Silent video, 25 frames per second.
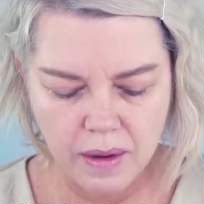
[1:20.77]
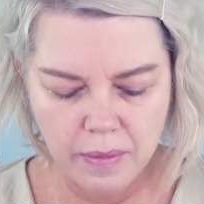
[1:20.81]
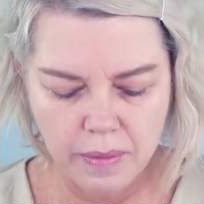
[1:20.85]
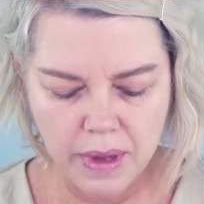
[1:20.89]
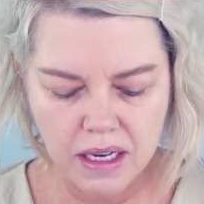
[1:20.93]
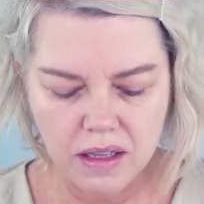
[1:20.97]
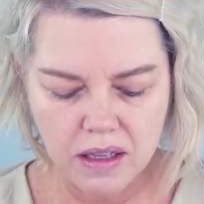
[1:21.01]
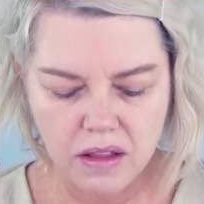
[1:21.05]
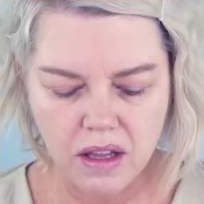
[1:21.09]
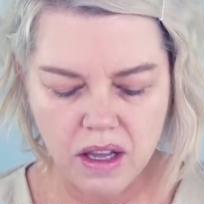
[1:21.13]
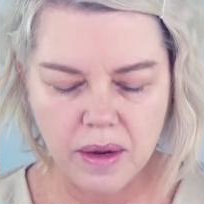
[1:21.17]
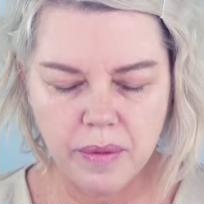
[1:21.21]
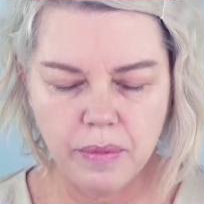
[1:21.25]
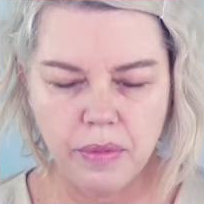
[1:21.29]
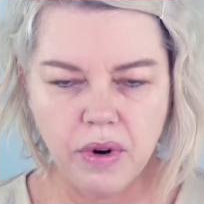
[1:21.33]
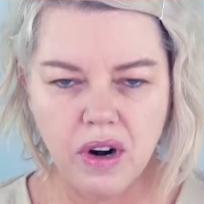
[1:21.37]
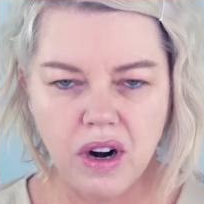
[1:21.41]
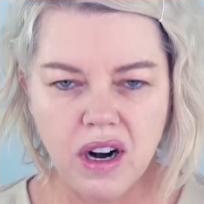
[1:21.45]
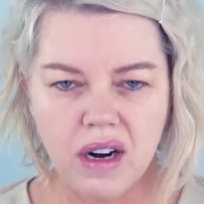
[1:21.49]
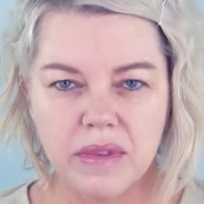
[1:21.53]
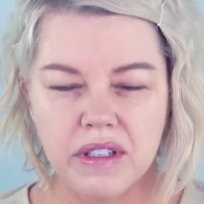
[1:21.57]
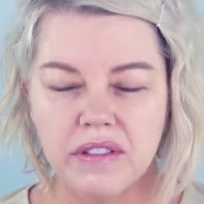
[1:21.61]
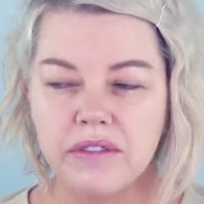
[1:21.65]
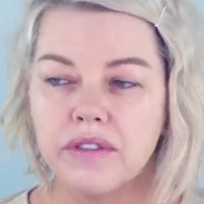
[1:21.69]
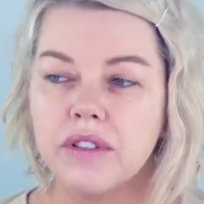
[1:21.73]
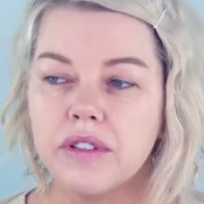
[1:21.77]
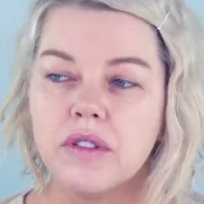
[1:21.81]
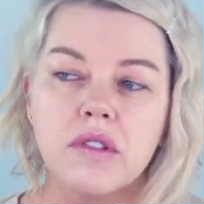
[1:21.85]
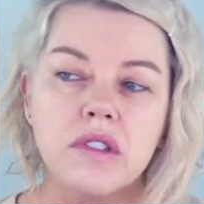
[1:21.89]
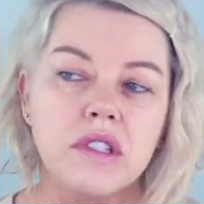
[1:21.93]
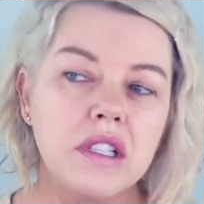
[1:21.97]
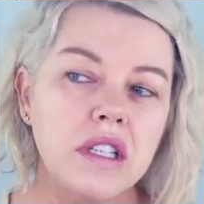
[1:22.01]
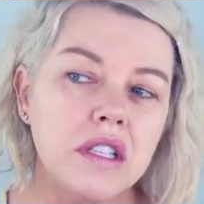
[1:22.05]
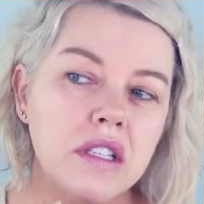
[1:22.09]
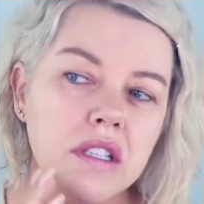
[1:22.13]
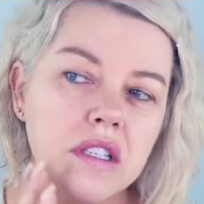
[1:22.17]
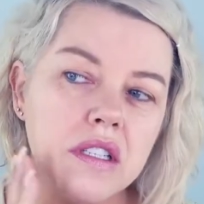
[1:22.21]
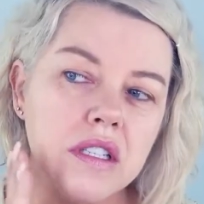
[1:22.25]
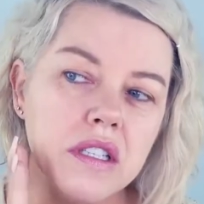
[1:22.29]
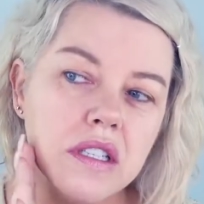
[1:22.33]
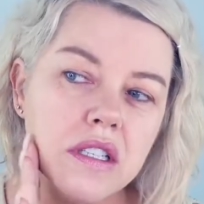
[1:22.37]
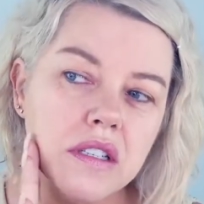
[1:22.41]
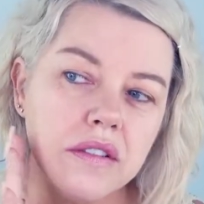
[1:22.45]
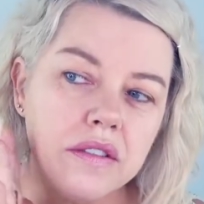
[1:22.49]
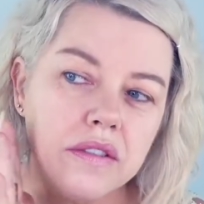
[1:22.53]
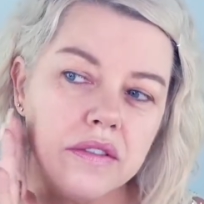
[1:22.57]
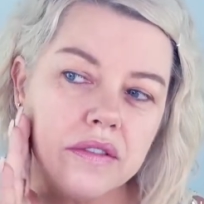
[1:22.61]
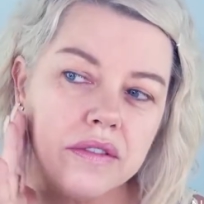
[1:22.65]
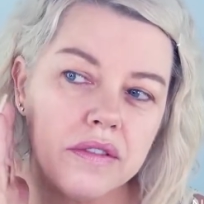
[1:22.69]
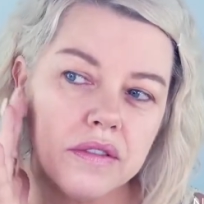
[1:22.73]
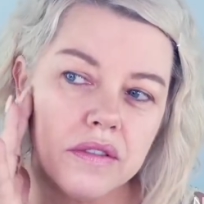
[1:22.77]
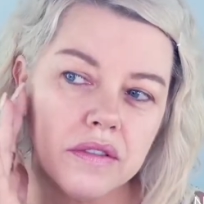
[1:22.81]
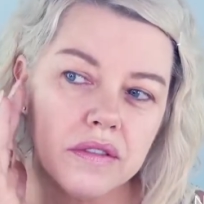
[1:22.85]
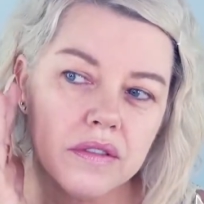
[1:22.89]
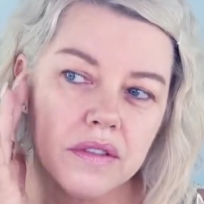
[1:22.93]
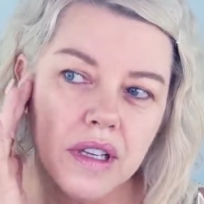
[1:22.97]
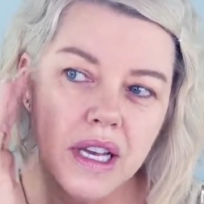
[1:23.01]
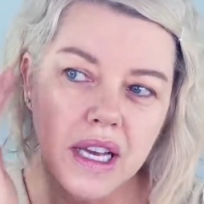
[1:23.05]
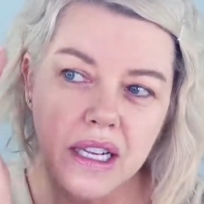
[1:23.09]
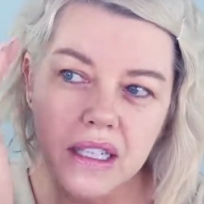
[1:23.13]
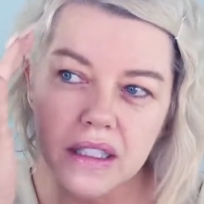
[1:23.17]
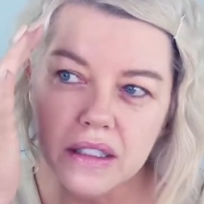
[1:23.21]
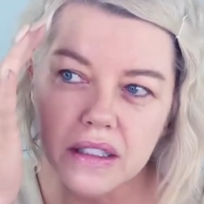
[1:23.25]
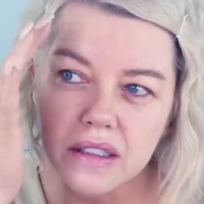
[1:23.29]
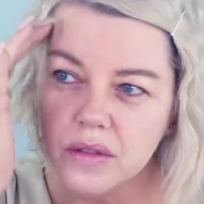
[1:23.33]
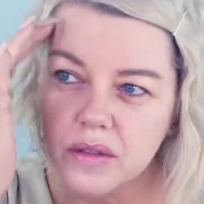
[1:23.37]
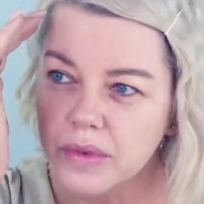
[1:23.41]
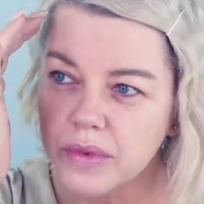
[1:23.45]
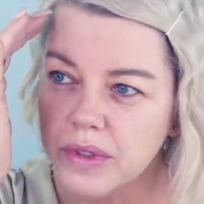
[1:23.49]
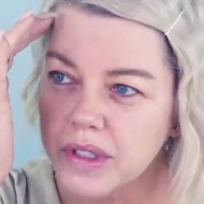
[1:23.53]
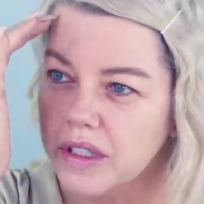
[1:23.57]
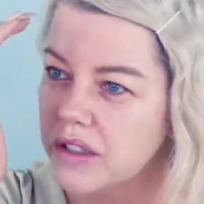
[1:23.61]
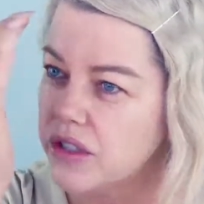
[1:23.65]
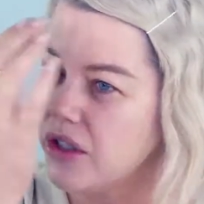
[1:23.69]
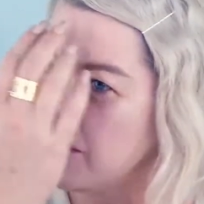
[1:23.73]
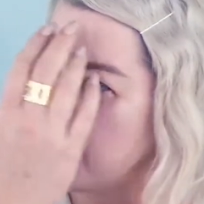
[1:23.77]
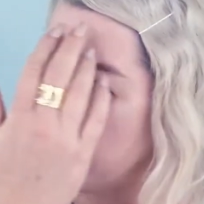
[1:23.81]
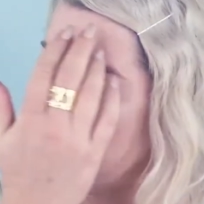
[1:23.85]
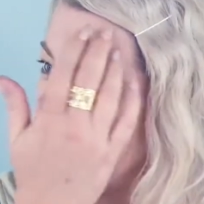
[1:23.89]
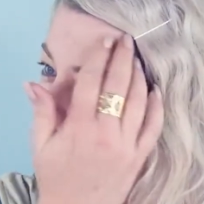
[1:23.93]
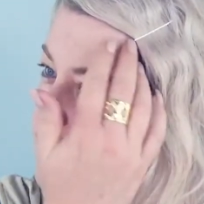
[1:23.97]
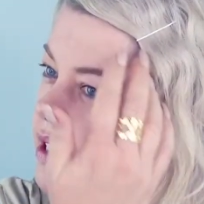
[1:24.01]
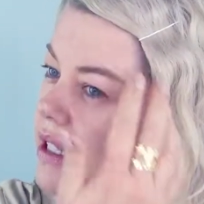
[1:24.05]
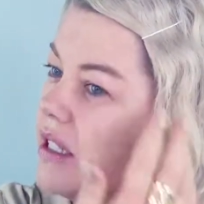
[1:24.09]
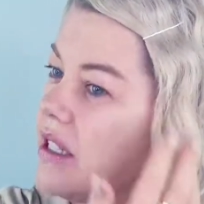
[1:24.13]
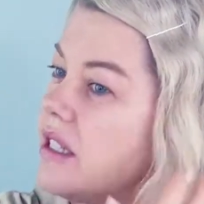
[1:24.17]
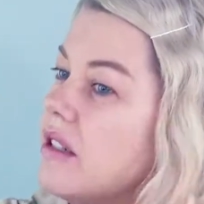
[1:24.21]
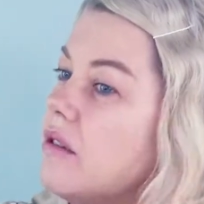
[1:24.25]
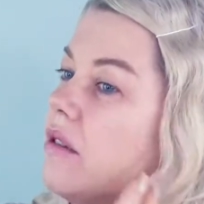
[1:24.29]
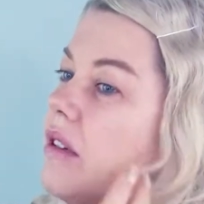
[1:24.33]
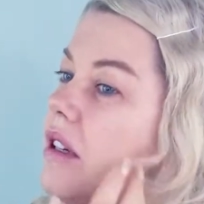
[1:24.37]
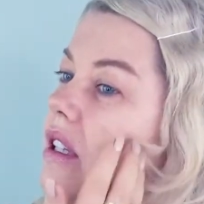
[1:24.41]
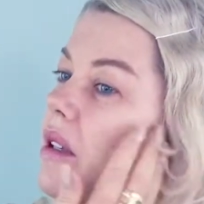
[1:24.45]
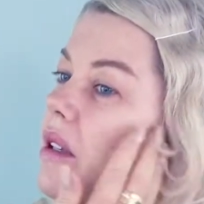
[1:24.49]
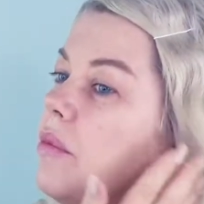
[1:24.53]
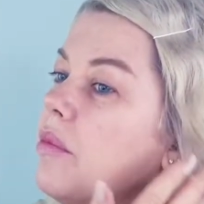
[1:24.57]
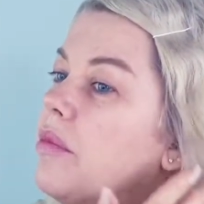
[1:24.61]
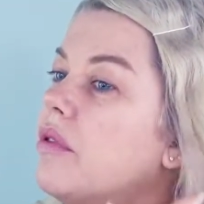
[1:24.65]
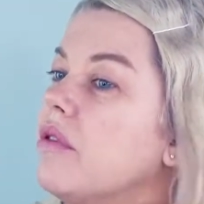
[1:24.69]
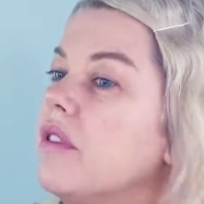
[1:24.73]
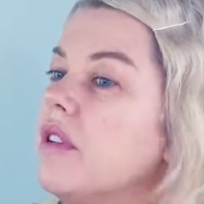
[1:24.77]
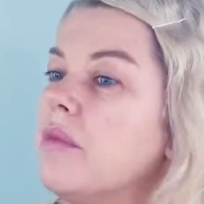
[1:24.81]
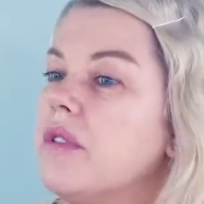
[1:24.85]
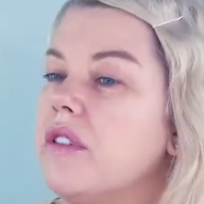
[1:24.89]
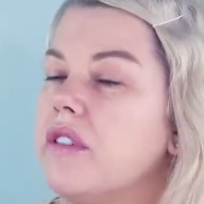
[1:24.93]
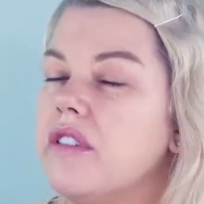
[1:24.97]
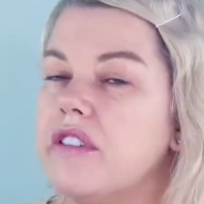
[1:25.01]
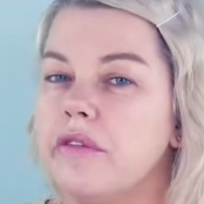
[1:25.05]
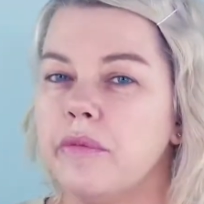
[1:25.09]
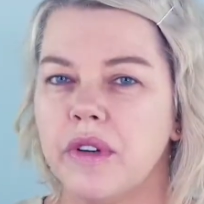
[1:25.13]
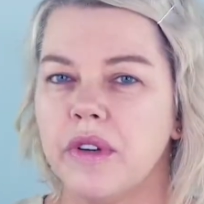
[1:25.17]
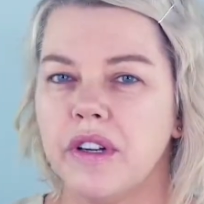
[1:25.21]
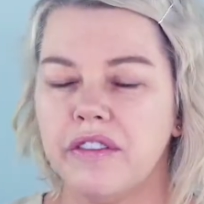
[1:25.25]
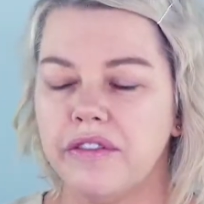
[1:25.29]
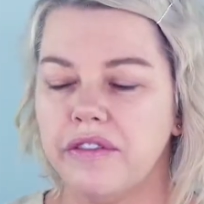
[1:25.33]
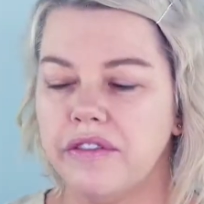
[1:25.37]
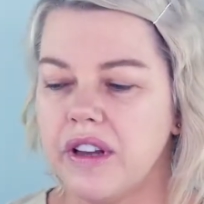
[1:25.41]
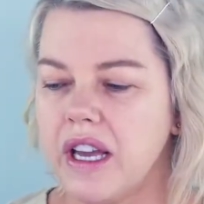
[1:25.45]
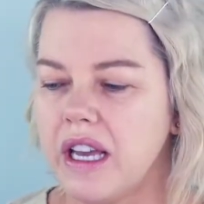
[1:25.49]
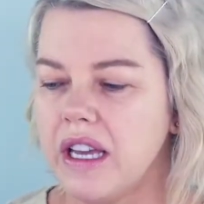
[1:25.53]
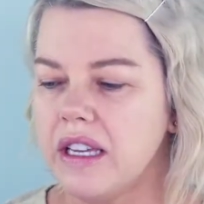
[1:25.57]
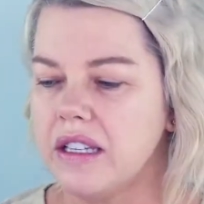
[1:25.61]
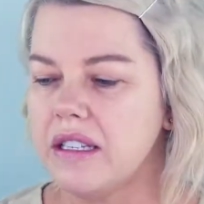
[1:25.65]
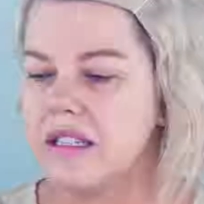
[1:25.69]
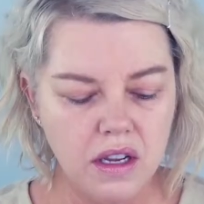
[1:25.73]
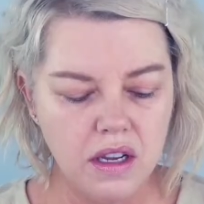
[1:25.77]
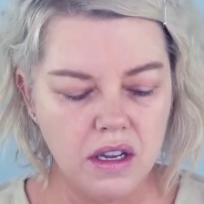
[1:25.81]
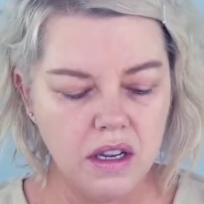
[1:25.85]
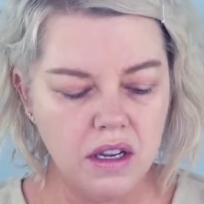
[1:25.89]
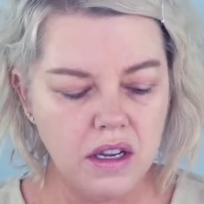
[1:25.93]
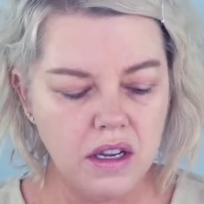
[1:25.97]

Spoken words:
Backlight Priming Filter just to add a little bit of dewiness around the perimeter of my face.